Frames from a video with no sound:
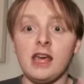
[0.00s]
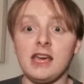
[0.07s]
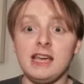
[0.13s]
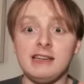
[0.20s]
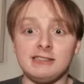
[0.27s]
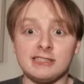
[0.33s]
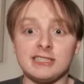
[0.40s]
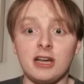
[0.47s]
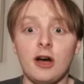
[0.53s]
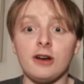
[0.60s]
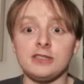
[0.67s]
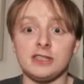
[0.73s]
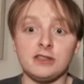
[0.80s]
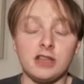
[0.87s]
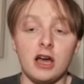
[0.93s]
he
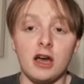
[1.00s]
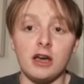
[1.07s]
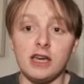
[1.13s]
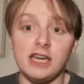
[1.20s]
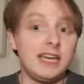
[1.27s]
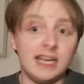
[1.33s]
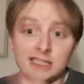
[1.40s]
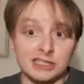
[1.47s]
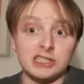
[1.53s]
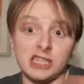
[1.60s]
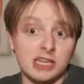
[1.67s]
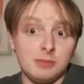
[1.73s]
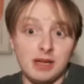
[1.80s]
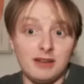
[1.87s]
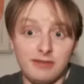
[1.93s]
decided that he isn't going
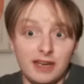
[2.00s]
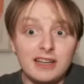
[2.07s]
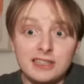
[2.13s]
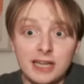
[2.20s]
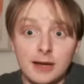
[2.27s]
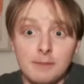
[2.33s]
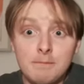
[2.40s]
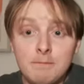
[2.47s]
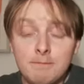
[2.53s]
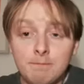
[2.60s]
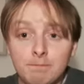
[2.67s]
to be a victim